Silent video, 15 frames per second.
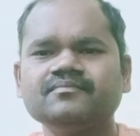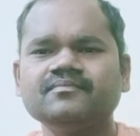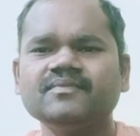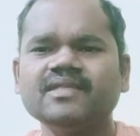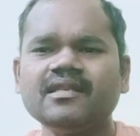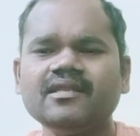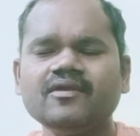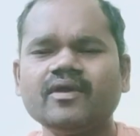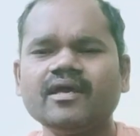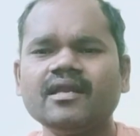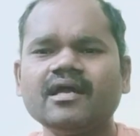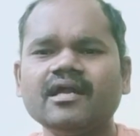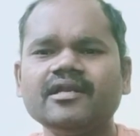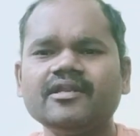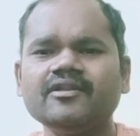then you can
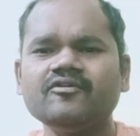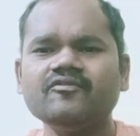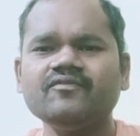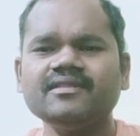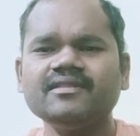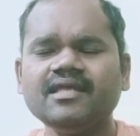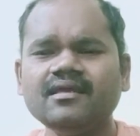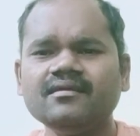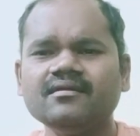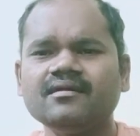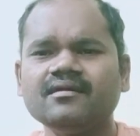continue with the